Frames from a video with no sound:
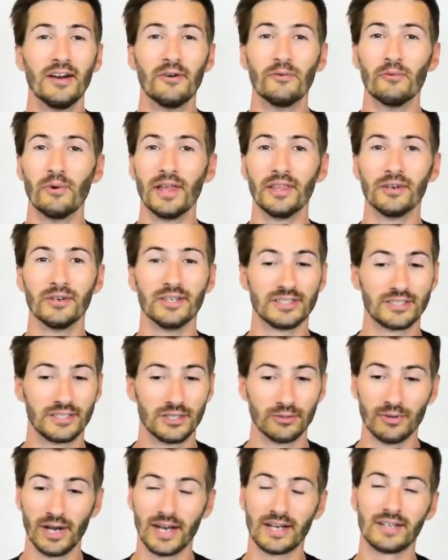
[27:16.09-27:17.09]
whether it's
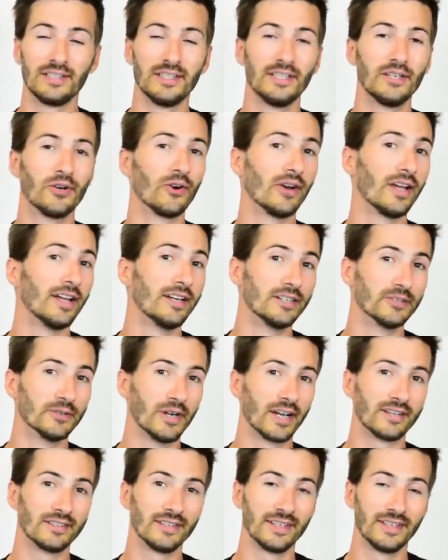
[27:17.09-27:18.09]
directly or
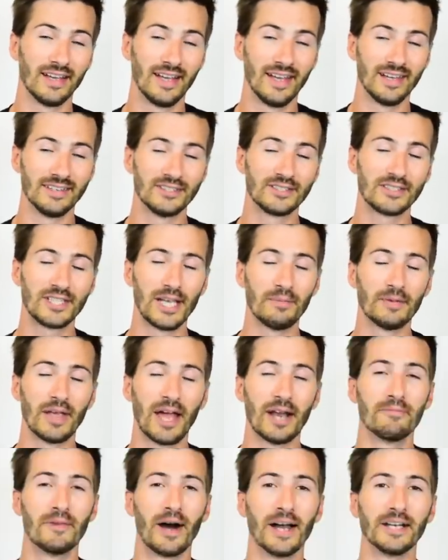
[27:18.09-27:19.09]
indirectly. And just keep
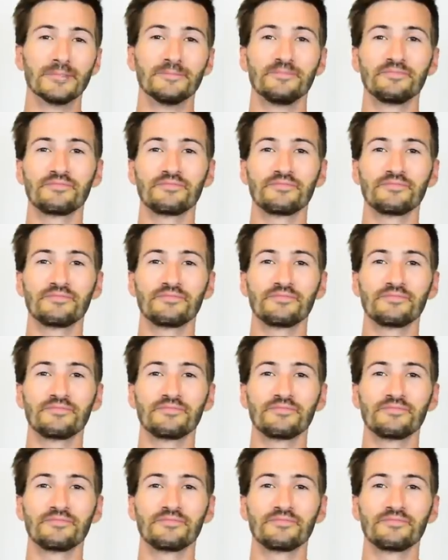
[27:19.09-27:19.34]
that in mind.